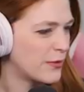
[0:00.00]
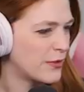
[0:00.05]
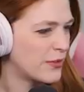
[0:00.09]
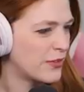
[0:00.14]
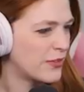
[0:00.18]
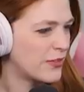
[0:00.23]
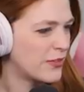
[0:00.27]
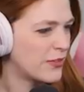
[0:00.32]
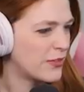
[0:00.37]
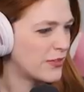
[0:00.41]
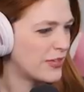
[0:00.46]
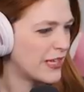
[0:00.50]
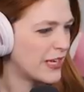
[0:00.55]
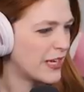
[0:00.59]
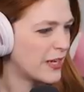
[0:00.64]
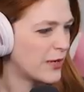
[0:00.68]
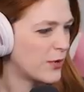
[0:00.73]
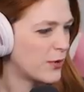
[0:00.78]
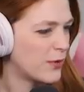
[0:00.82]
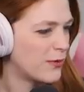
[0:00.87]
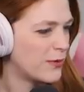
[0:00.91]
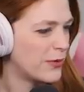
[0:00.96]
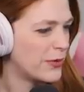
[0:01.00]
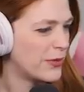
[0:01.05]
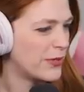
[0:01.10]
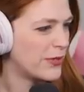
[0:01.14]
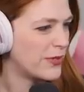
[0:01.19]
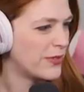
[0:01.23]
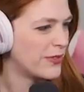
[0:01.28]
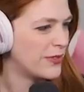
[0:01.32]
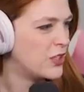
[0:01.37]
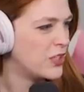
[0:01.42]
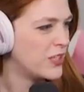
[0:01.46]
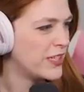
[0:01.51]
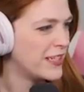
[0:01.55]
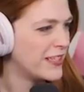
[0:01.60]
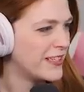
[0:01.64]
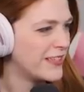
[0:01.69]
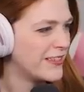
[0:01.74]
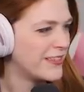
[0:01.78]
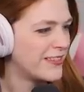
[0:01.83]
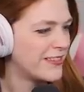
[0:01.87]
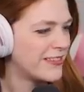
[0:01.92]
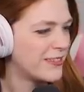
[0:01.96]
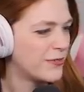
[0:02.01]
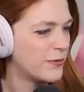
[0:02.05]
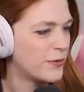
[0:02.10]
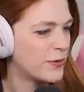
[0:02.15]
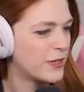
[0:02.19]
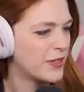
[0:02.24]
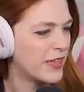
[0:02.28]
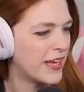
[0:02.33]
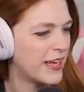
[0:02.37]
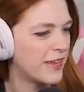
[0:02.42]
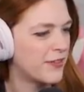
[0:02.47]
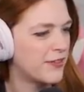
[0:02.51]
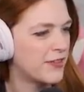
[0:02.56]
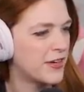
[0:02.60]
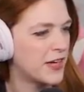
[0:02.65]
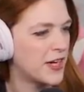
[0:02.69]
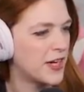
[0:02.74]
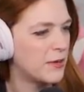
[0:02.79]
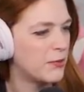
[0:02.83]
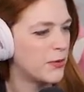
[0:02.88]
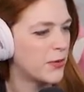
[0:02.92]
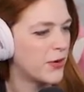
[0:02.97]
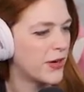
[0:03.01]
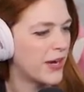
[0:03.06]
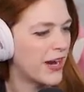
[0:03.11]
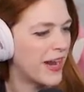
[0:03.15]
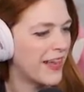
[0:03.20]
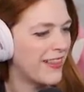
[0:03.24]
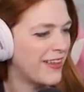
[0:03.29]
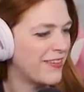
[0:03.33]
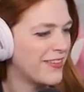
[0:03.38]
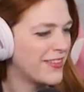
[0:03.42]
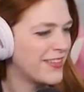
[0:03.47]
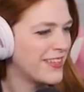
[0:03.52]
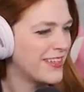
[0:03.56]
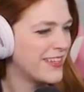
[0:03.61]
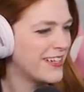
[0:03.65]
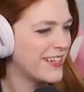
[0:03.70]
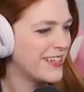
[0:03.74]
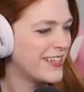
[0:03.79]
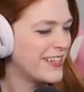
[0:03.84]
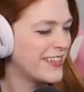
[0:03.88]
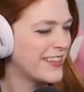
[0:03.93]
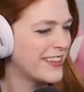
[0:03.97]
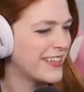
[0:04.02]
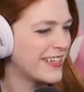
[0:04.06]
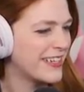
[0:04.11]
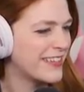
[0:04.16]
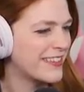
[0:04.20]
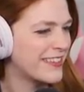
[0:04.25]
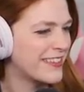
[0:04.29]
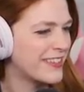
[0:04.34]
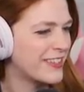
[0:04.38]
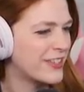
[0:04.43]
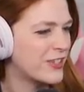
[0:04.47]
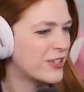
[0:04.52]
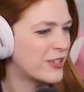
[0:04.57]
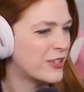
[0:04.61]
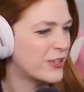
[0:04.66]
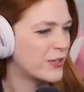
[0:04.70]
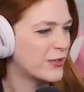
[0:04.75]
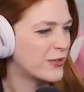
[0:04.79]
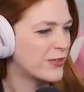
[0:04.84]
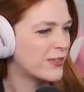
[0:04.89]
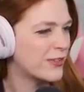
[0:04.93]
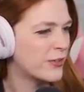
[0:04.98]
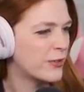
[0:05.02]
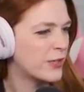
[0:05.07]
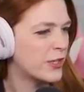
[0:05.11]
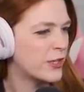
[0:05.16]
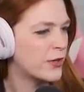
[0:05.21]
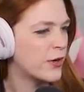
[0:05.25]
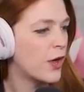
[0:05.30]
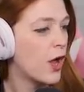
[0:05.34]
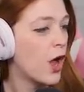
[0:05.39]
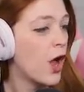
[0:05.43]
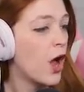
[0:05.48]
We'll just do like a normal jeans. We're like very boring. I love the little things on the shoes. So cute.